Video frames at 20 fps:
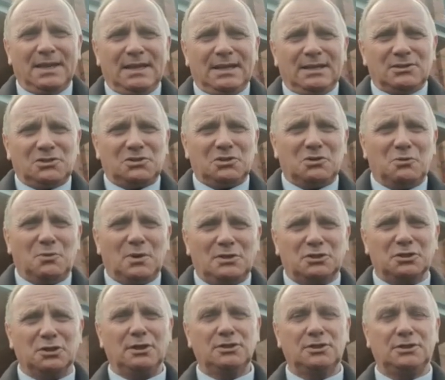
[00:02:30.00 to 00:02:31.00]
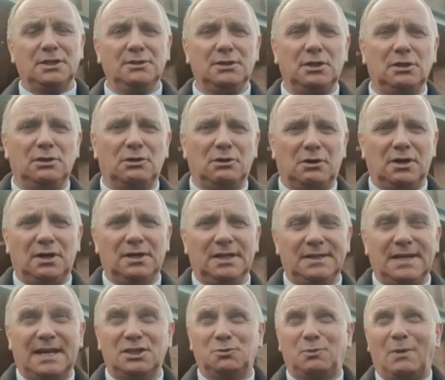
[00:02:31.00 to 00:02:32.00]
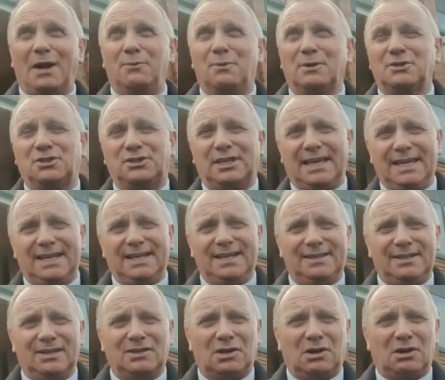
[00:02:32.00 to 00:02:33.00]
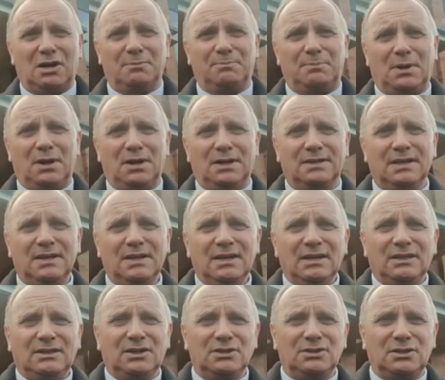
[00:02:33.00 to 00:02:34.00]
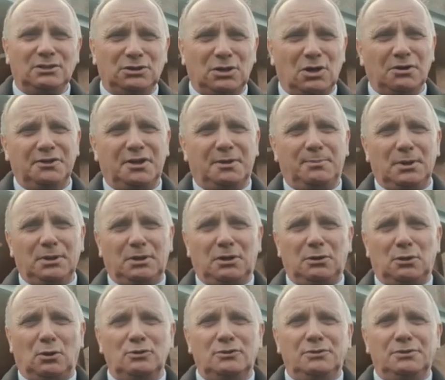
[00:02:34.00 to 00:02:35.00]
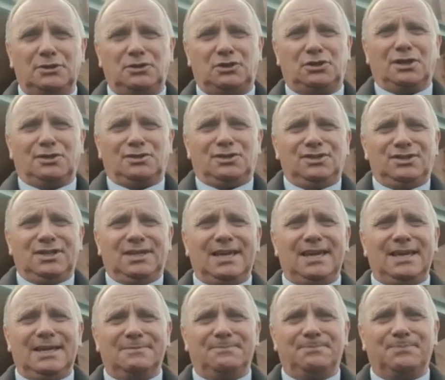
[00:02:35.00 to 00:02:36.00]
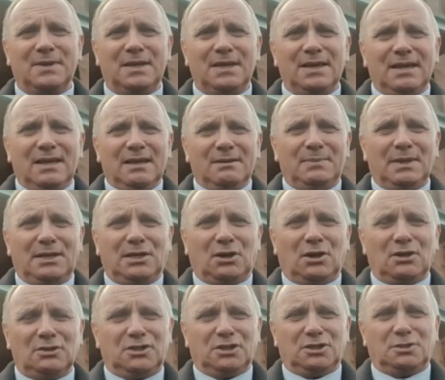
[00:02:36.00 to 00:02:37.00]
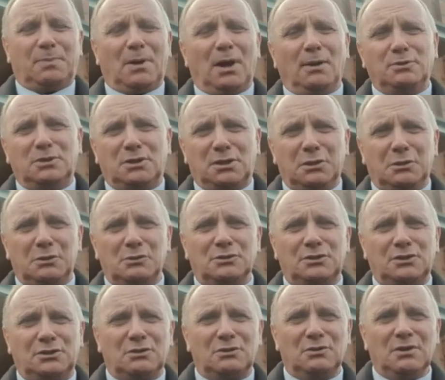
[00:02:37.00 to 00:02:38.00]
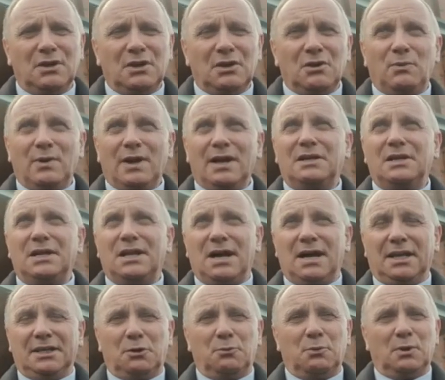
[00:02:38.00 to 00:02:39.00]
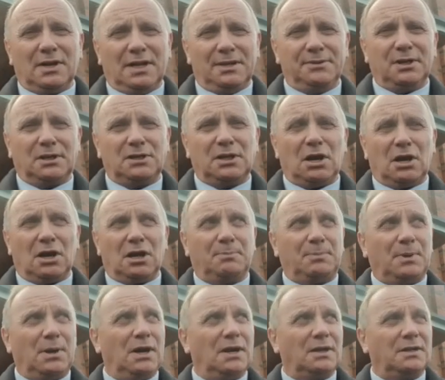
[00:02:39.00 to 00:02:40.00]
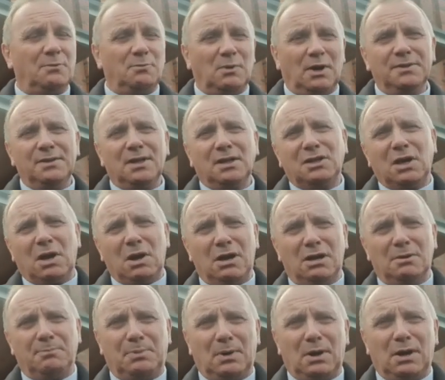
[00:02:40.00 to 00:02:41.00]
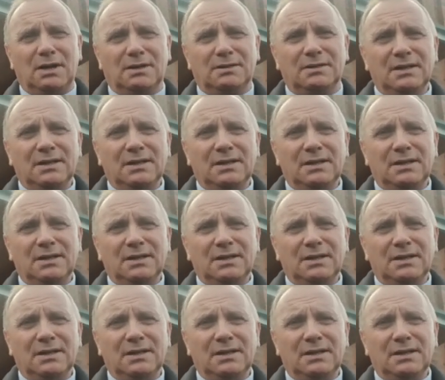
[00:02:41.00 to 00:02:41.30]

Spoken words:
So we're trusting the Lord, and that's why we're staying in the car park, because they're talking about closing the churches again because there's pubs closed. So we're glad that we're in the car park, and we're in the car park